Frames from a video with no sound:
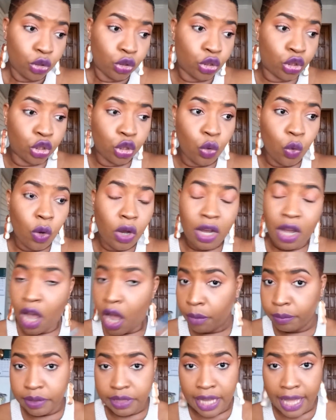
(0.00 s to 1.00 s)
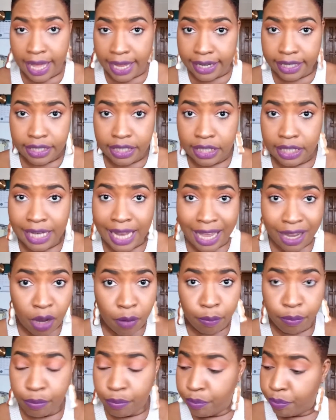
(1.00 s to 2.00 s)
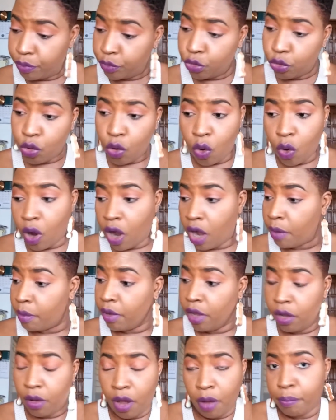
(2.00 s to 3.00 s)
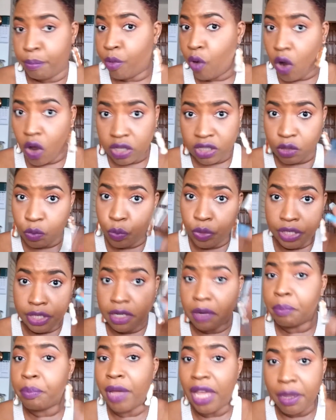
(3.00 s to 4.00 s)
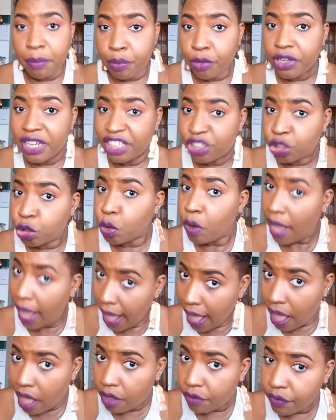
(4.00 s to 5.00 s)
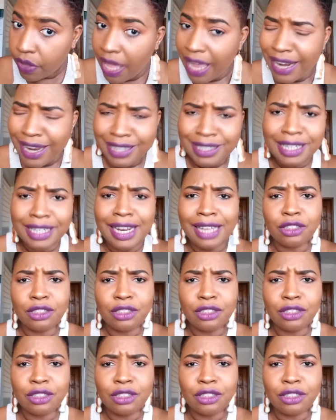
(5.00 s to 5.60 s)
to come to Haiti like a boss with the paper that you have. Let's say